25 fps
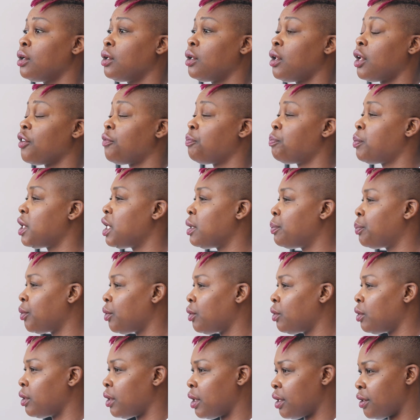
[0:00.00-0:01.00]
a lot of
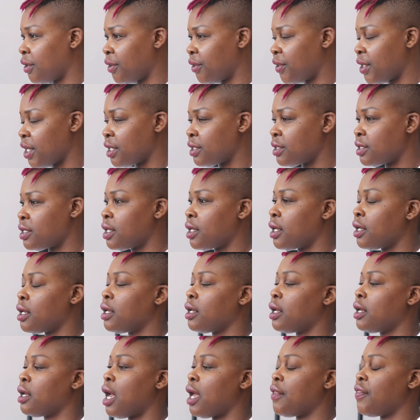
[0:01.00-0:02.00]
people and things
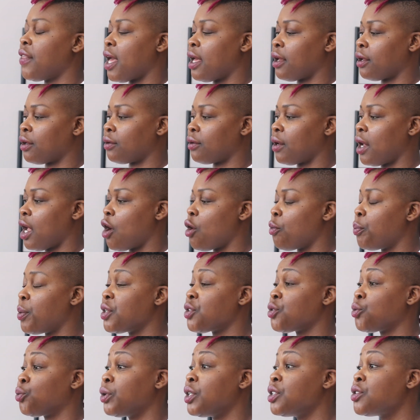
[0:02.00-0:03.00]
that help as